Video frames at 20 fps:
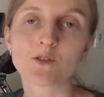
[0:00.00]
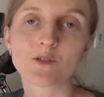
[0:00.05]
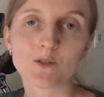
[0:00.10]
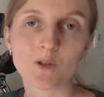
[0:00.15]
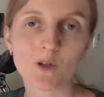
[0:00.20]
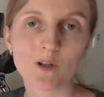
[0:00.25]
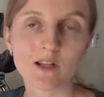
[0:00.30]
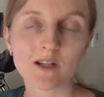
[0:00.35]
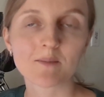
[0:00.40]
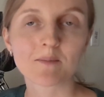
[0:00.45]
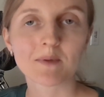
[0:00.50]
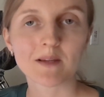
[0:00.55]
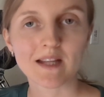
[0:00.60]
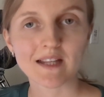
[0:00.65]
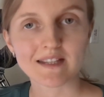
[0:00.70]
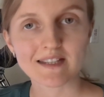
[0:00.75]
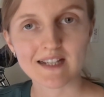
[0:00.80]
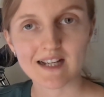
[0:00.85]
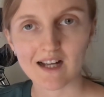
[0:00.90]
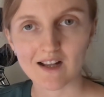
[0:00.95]
soil and
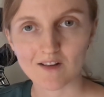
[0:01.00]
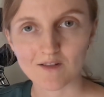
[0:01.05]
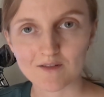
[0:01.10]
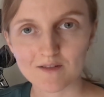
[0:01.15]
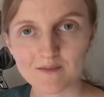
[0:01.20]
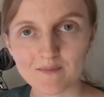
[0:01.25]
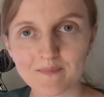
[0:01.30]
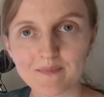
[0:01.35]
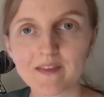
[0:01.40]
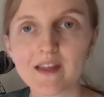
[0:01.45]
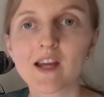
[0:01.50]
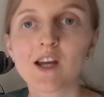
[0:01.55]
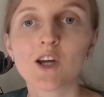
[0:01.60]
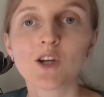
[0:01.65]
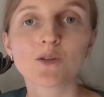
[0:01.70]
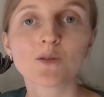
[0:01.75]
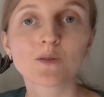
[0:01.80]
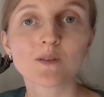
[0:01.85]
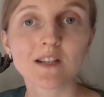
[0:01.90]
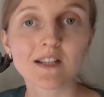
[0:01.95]
plant health.
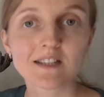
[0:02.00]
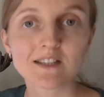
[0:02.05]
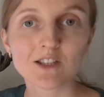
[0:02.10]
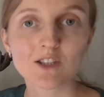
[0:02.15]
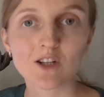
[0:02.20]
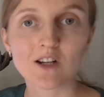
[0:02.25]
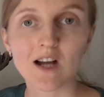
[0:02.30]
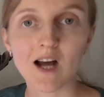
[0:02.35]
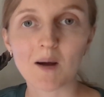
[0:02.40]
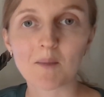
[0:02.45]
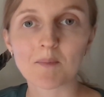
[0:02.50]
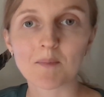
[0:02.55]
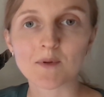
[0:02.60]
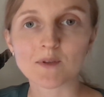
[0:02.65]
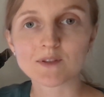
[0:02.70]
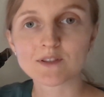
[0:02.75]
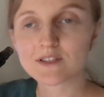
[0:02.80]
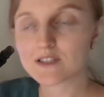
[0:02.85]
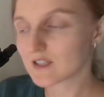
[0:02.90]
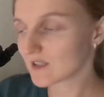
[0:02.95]
To test your
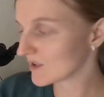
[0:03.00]
compost,